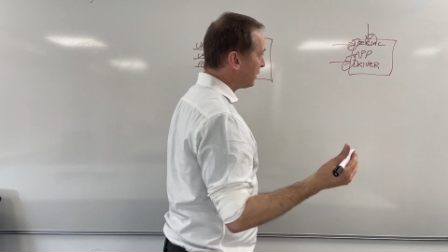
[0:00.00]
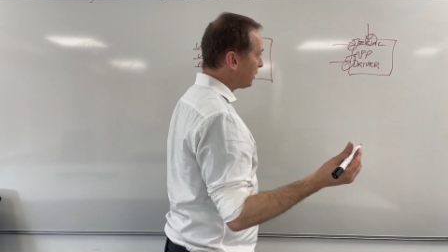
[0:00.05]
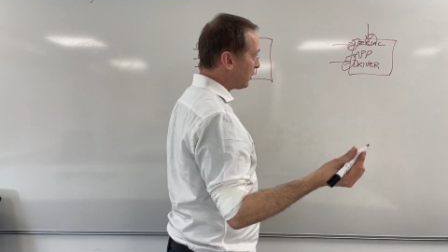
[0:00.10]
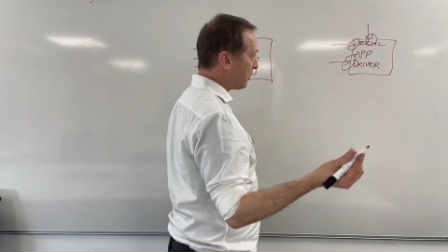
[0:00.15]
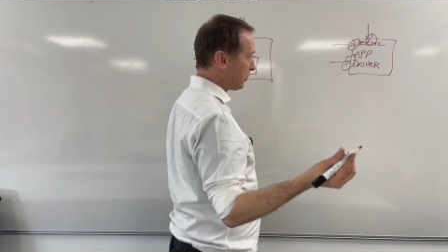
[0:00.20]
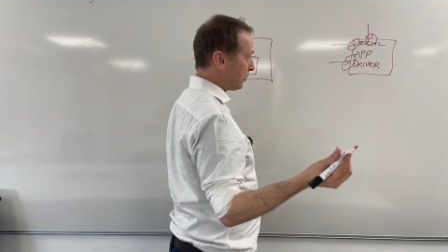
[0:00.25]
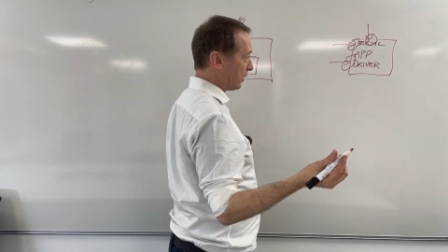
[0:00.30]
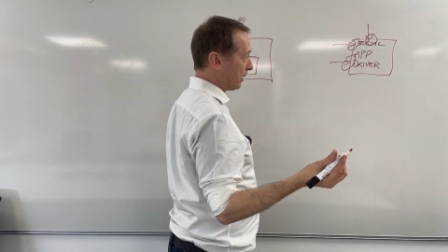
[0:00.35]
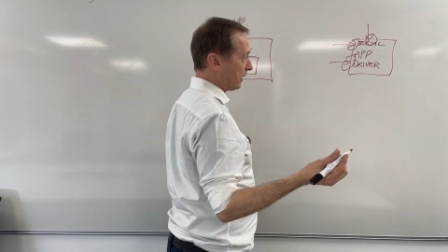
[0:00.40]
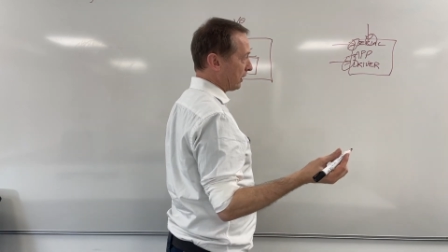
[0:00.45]

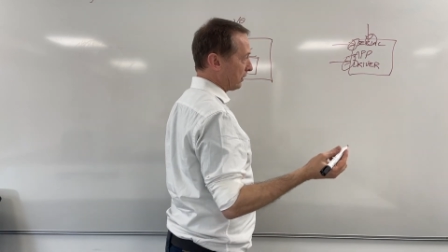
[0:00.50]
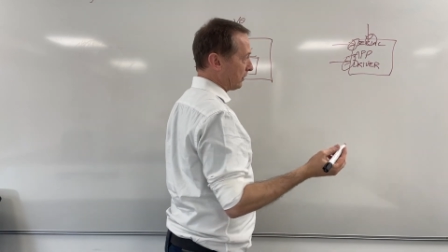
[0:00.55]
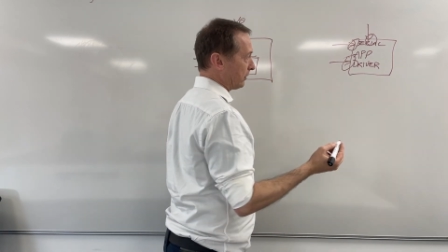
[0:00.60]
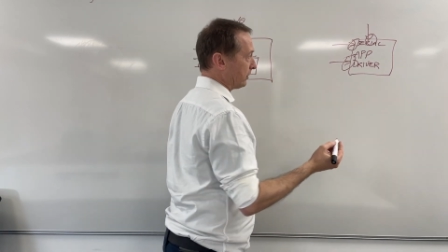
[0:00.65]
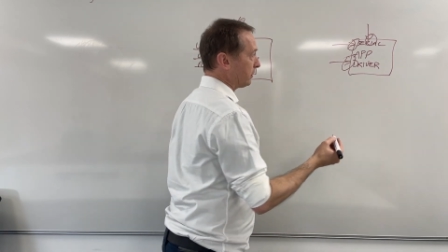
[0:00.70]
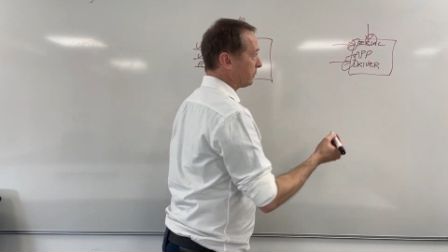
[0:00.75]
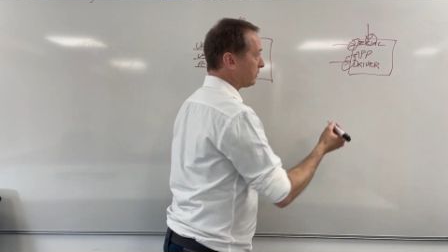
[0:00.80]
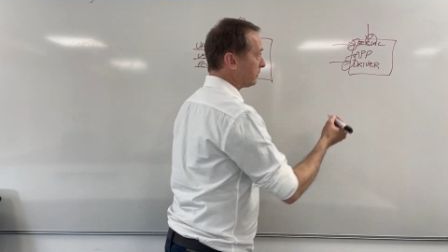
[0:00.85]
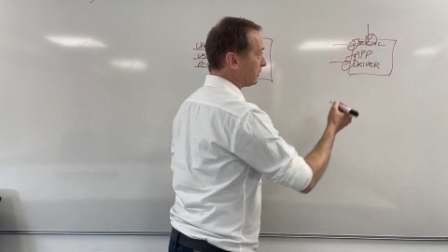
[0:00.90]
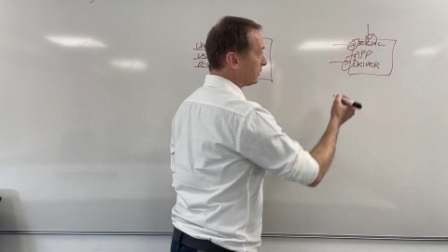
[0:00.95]
then
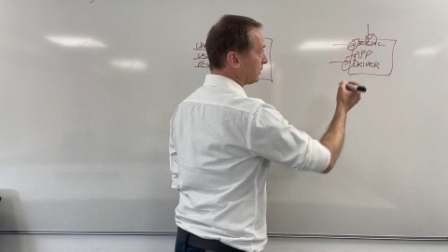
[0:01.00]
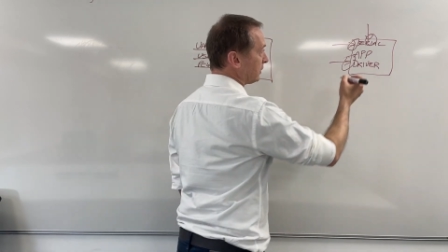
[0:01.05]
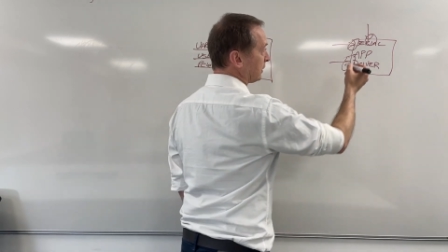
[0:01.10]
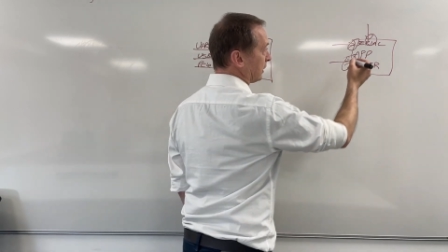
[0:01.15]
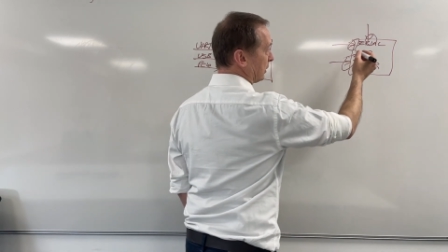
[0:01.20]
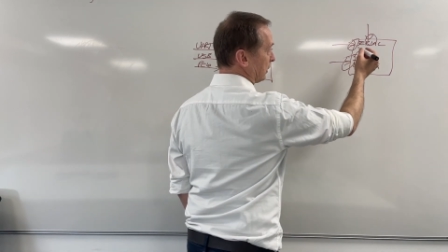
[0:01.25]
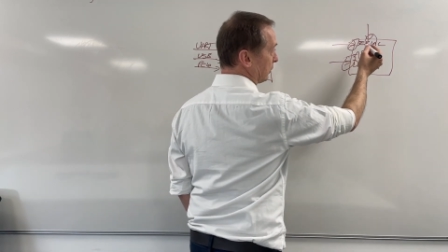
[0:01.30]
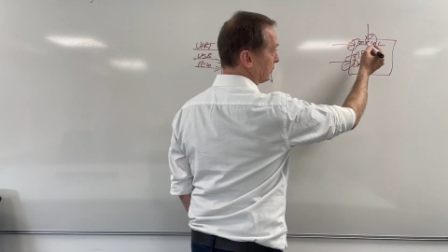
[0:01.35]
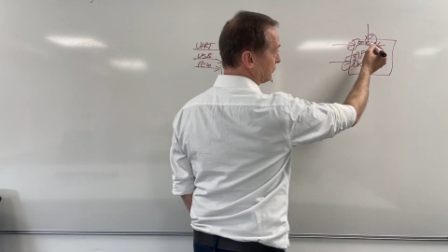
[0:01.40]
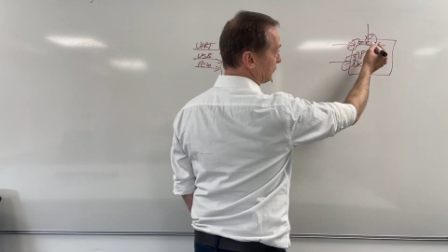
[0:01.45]
a
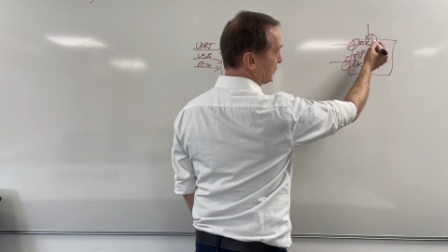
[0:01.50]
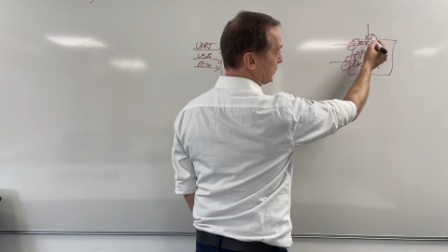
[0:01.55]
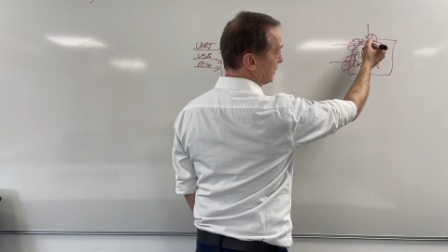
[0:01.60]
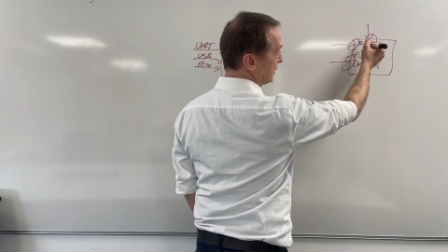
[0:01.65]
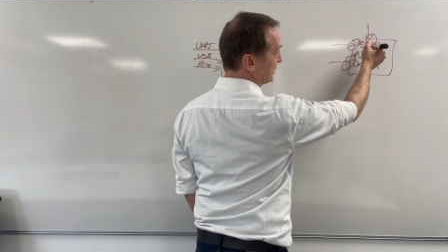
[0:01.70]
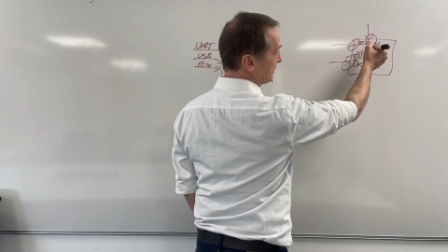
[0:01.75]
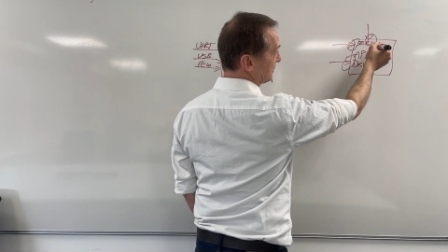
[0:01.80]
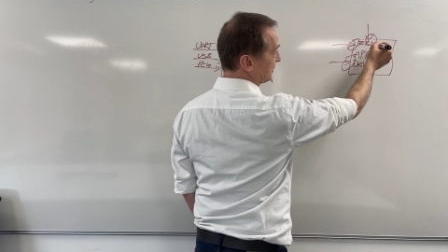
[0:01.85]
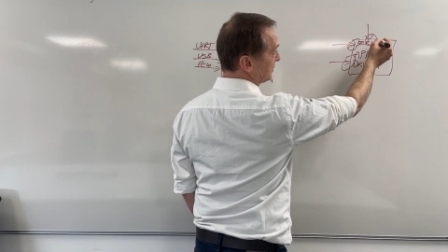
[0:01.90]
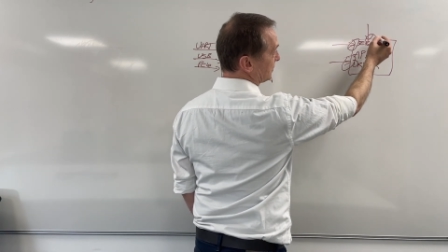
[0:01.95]
lot of
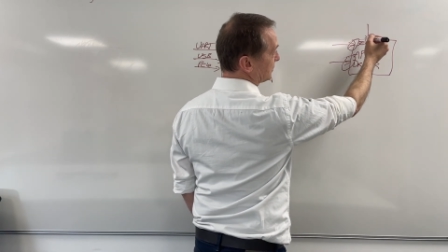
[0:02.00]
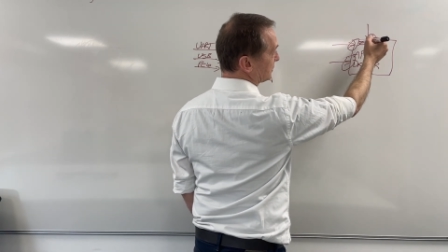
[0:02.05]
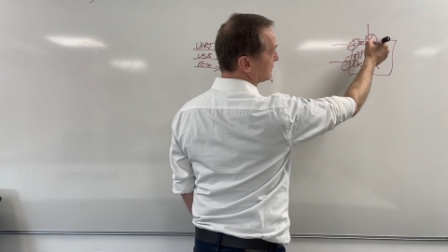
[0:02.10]
these